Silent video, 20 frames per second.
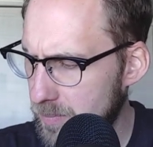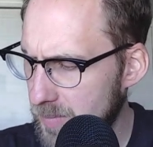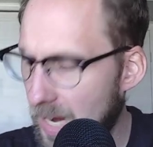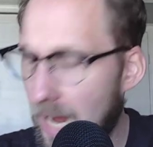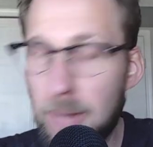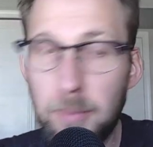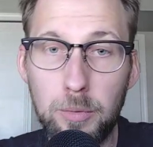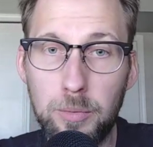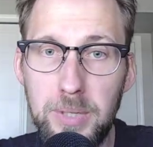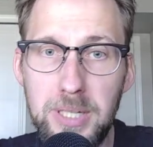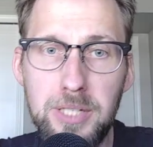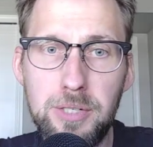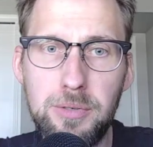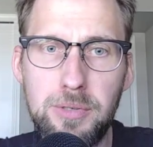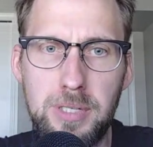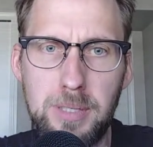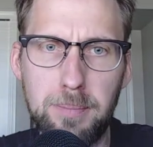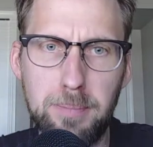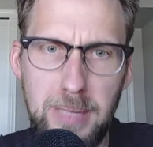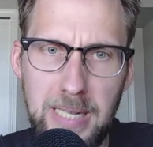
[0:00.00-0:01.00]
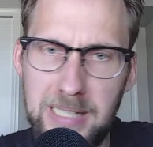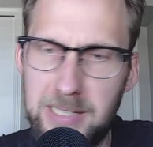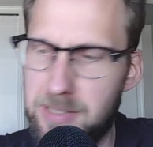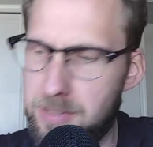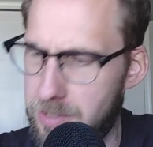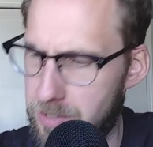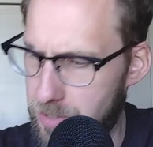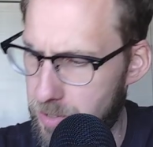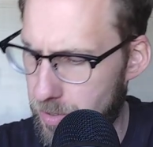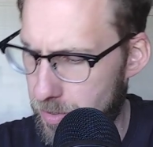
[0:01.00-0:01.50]
I will read you some
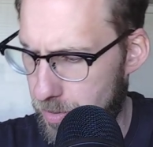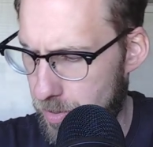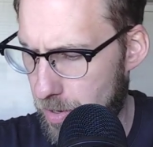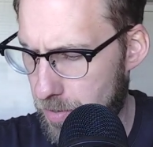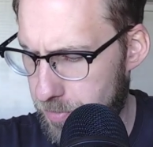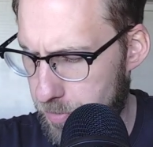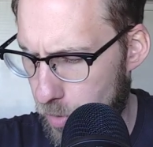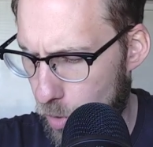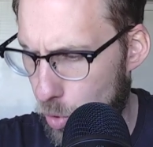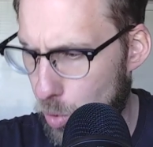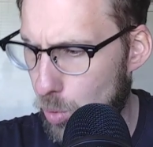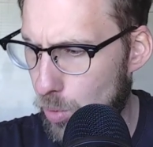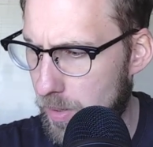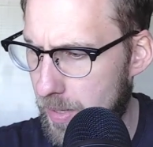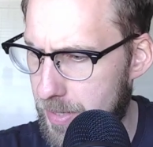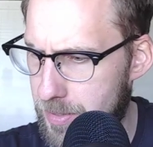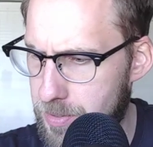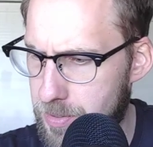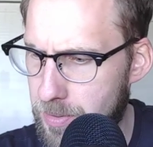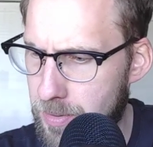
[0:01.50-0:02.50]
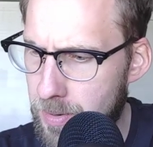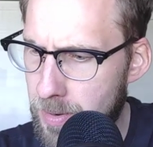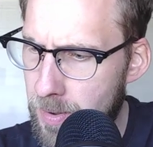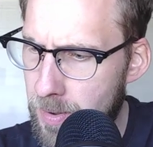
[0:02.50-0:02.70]
passages, not the whole letter.